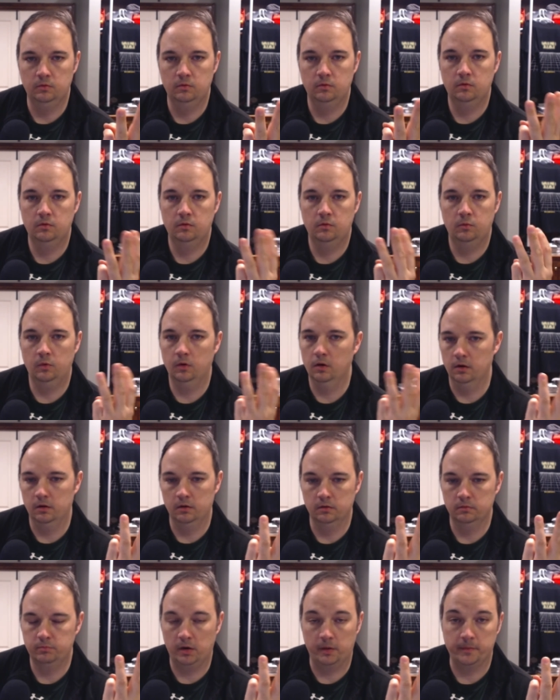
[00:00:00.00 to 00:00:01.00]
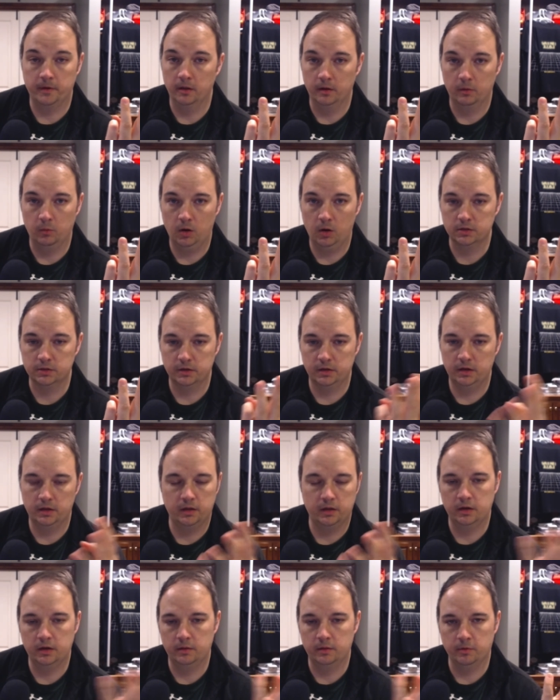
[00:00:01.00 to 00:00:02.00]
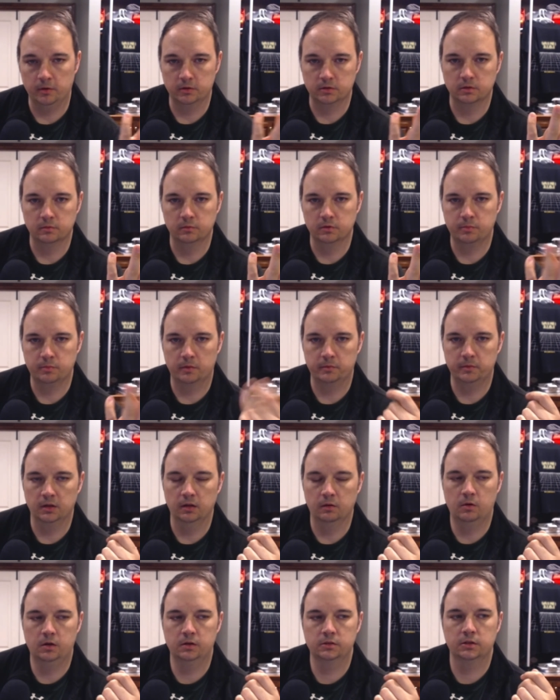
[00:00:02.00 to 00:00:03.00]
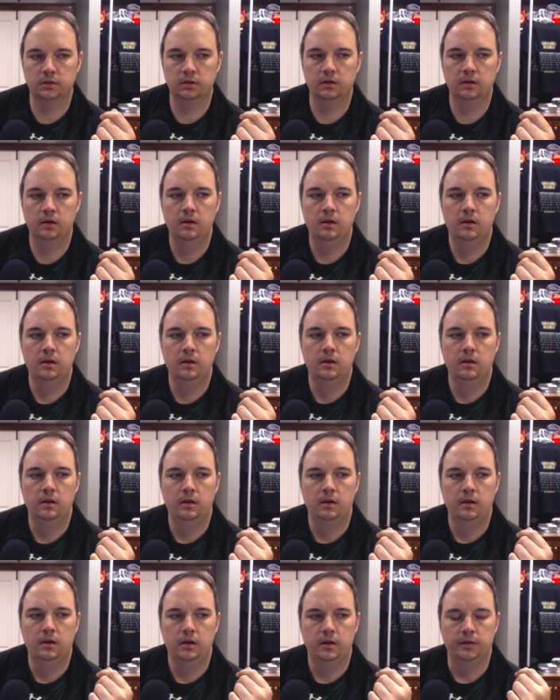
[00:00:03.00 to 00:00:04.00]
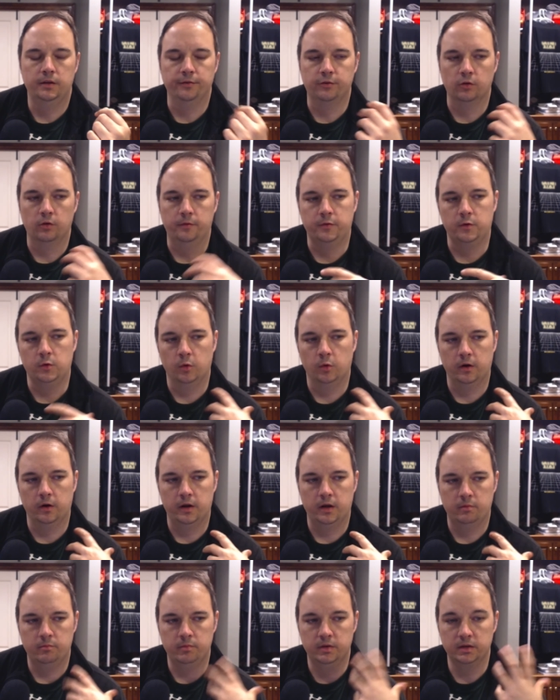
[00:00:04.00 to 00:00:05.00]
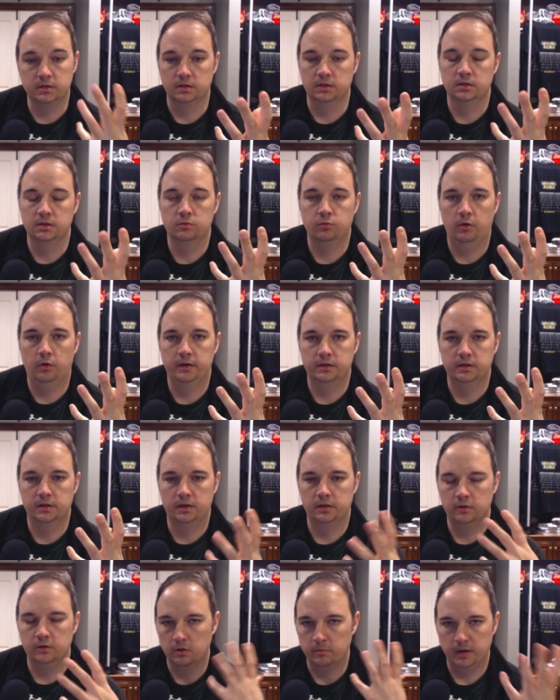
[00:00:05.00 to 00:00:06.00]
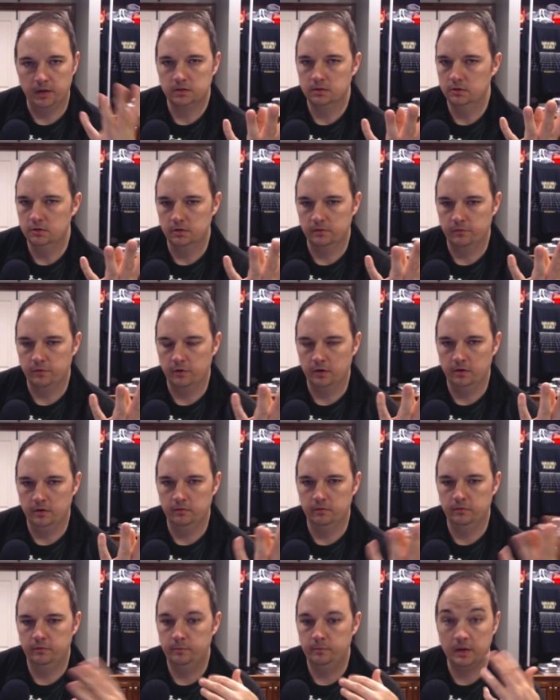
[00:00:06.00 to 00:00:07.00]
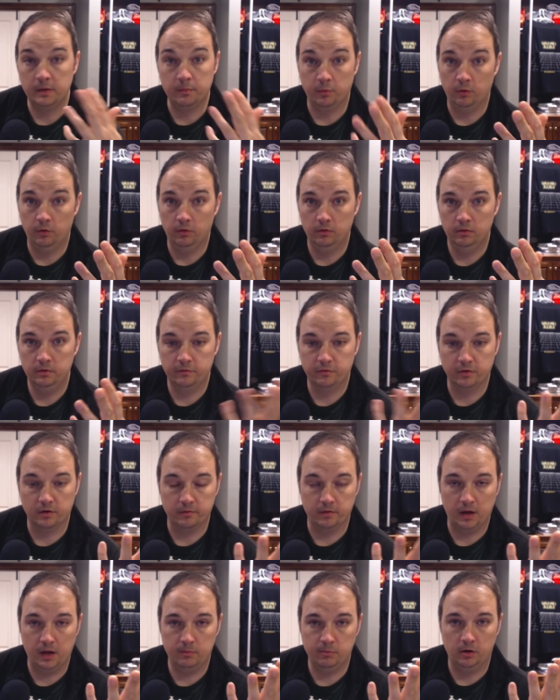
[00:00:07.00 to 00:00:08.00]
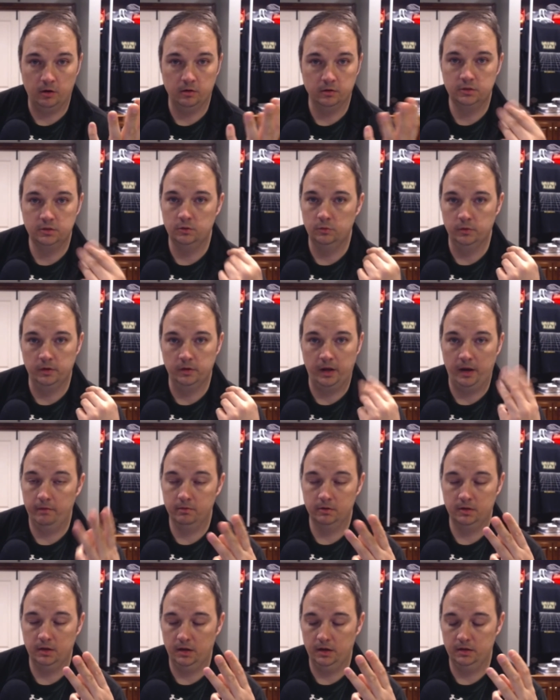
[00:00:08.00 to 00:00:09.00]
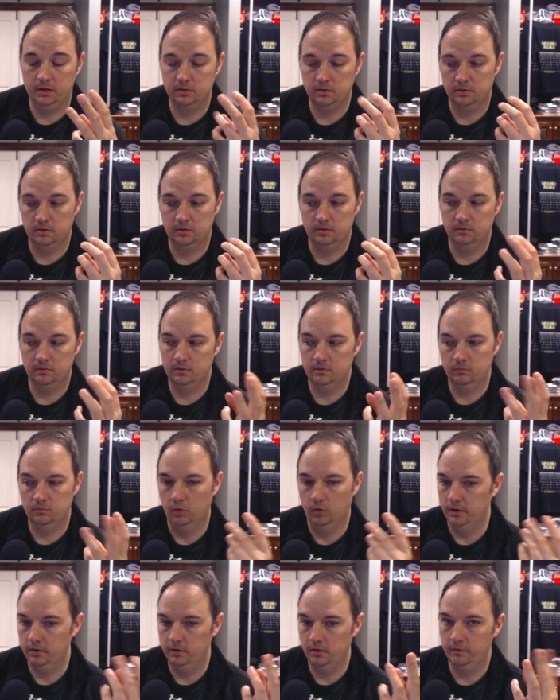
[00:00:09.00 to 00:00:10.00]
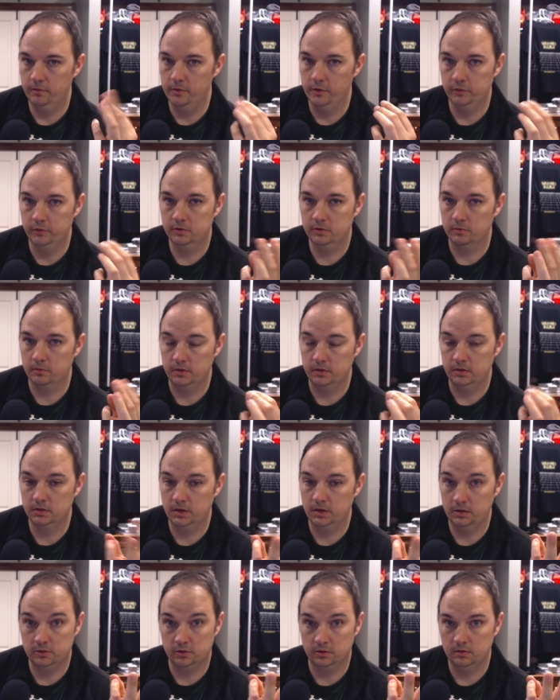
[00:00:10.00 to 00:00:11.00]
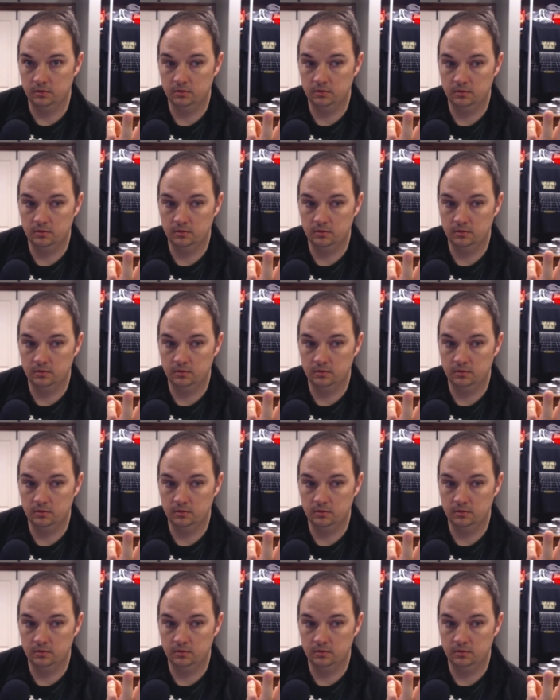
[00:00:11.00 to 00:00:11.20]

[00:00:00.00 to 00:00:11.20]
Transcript: were primarily watching, any person was primarily watching. And so if you were a business wanting to get your message in front of people, in front of eyeballs, you would advertise on one of those three stations.